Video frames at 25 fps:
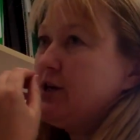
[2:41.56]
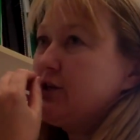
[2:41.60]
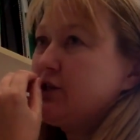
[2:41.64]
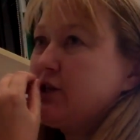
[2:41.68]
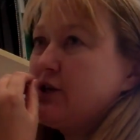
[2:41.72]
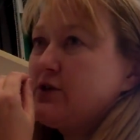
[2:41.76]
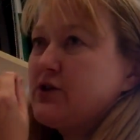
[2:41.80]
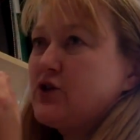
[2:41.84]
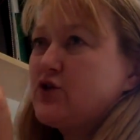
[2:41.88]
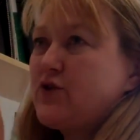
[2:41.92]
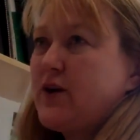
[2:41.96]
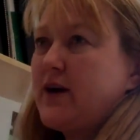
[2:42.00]

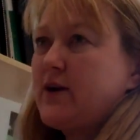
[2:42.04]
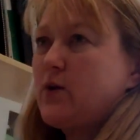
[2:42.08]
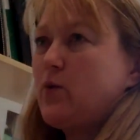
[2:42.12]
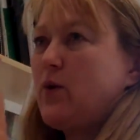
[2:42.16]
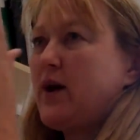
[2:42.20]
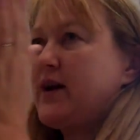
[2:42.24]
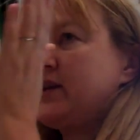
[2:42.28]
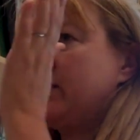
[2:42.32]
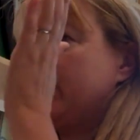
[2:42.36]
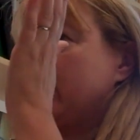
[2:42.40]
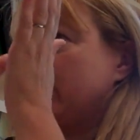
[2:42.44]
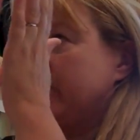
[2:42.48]
So straight
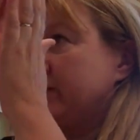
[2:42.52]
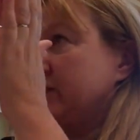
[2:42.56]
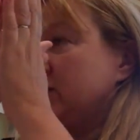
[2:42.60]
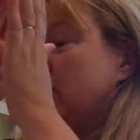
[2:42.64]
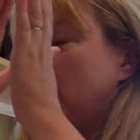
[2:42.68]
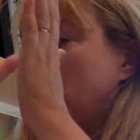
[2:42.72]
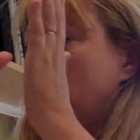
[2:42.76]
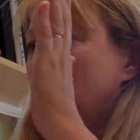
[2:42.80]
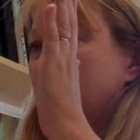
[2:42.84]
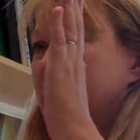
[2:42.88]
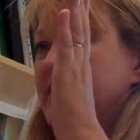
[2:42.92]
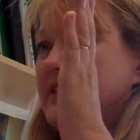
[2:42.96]
away you've got this
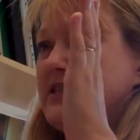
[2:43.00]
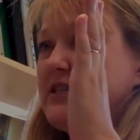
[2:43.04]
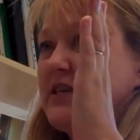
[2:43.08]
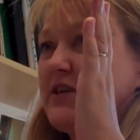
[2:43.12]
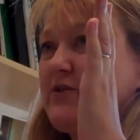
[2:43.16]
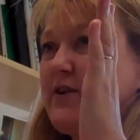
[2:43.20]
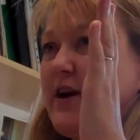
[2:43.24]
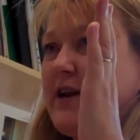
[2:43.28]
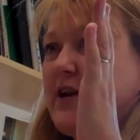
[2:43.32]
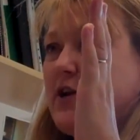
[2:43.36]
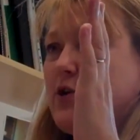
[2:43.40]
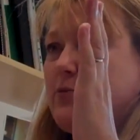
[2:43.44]
whole
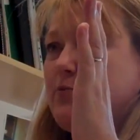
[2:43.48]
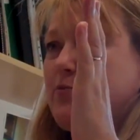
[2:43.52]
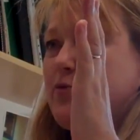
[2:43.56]
integrated